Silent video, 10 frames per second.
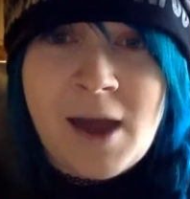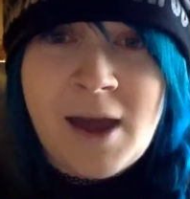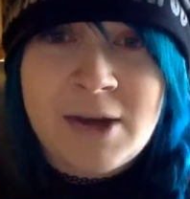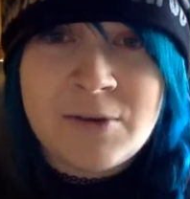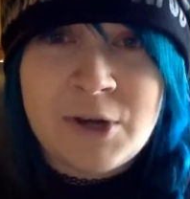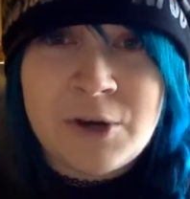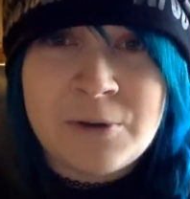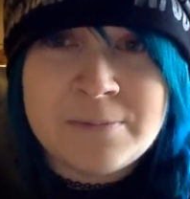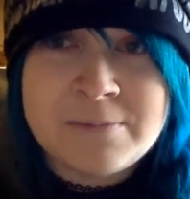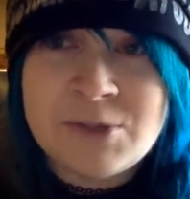I don't know,
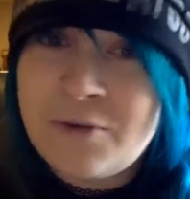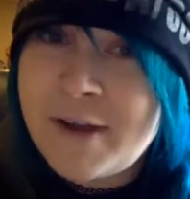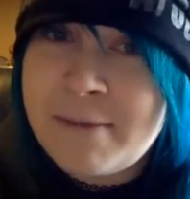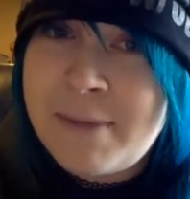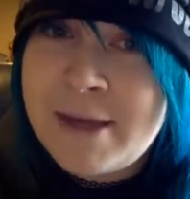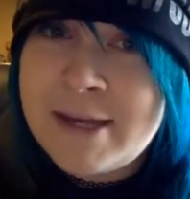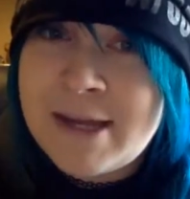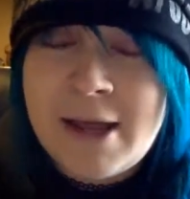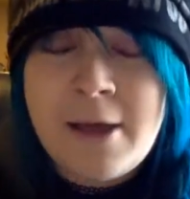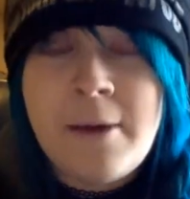don't recommend
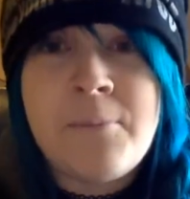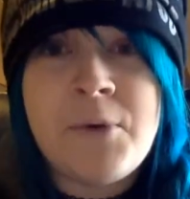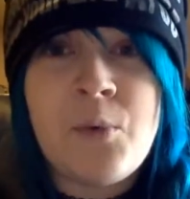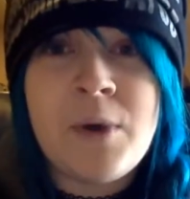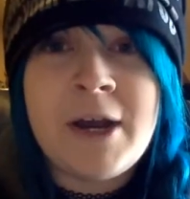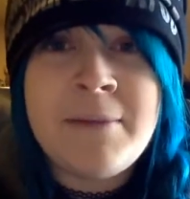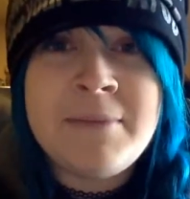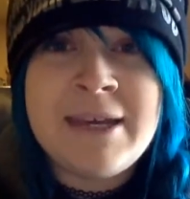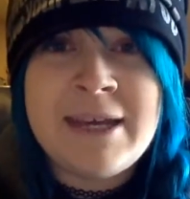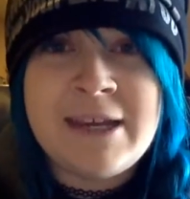it. But what
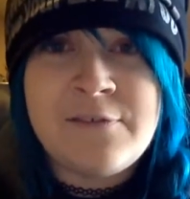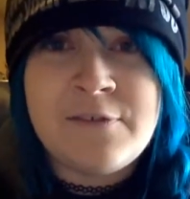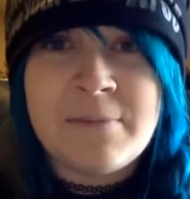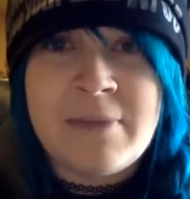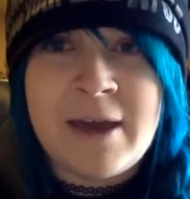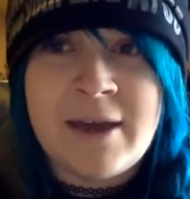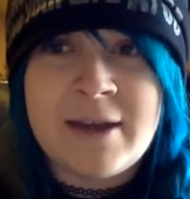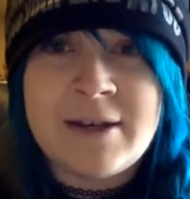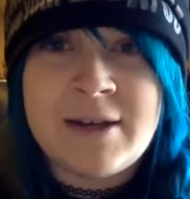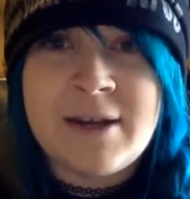I'm getting from that,
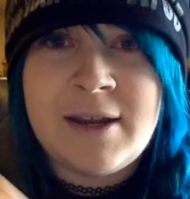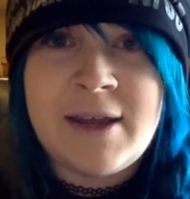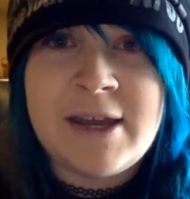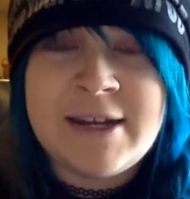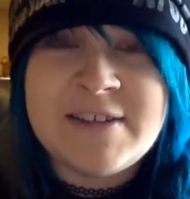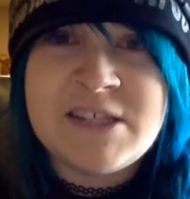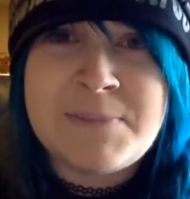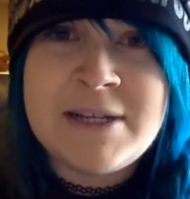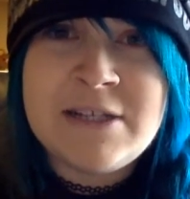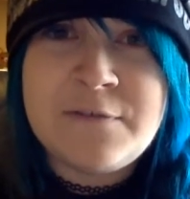and I
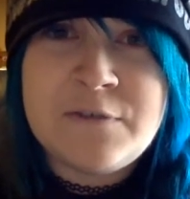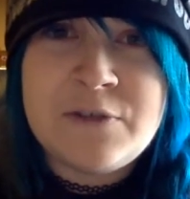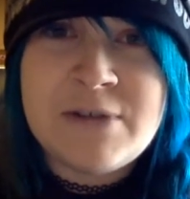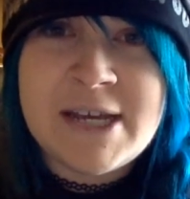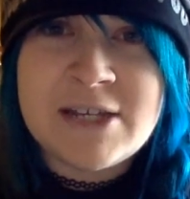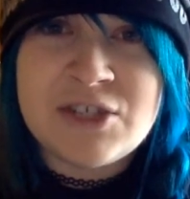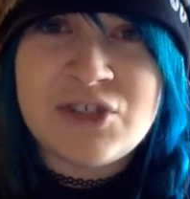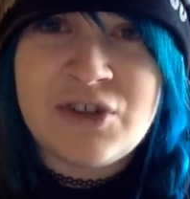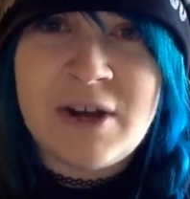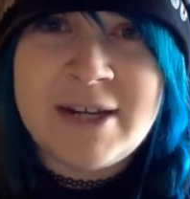spent a few days
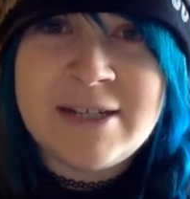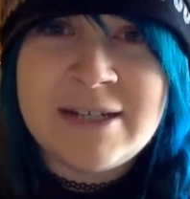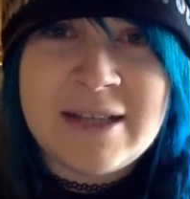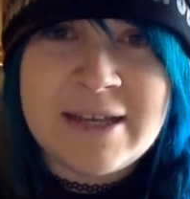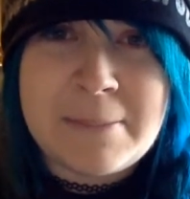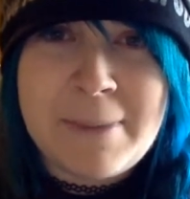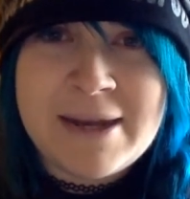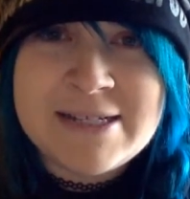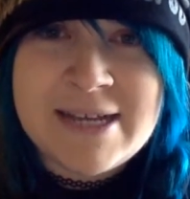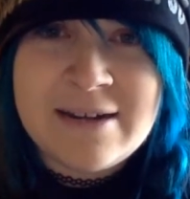trying to like
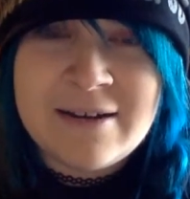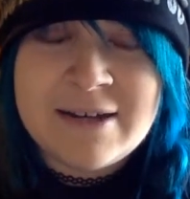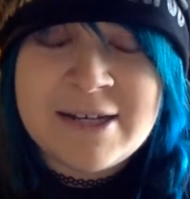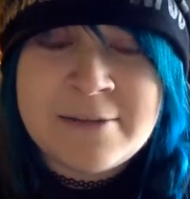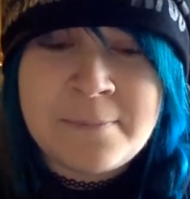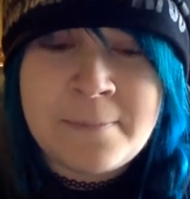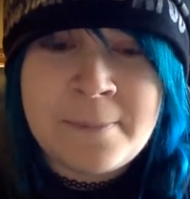meditate on it,